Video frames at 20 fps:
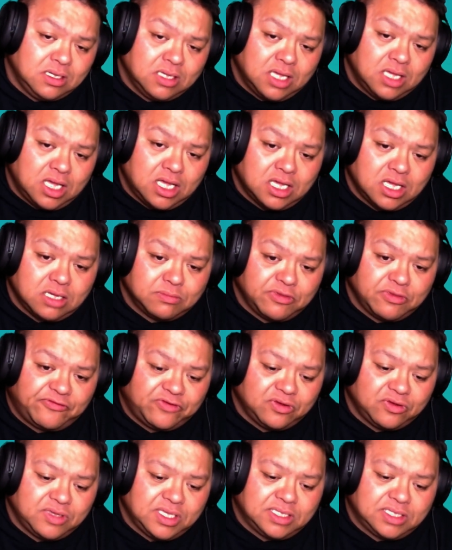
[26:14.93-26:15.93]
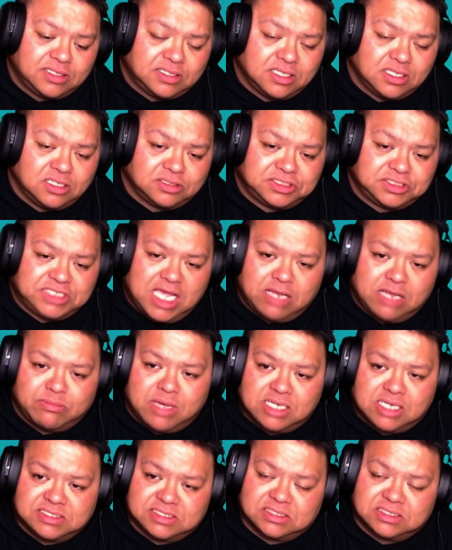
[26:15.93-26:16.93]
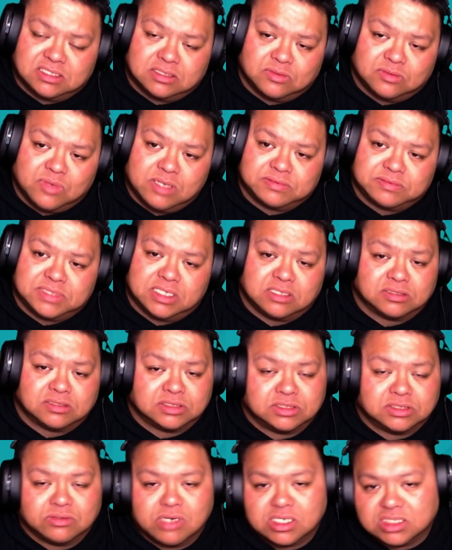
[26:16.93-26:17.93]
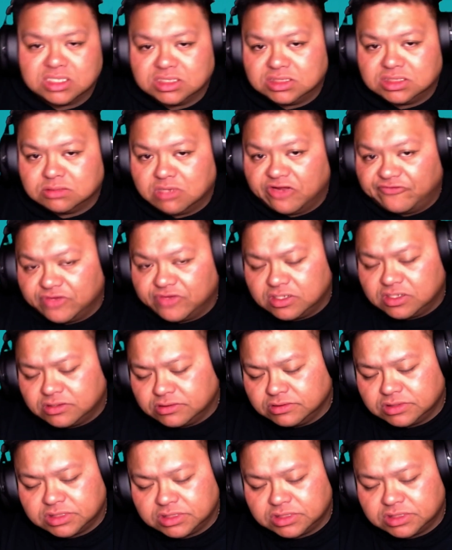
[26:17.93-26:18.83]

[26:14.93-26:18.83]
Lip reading: If you hit the little chat box that's on the website, it goes directly to my phone.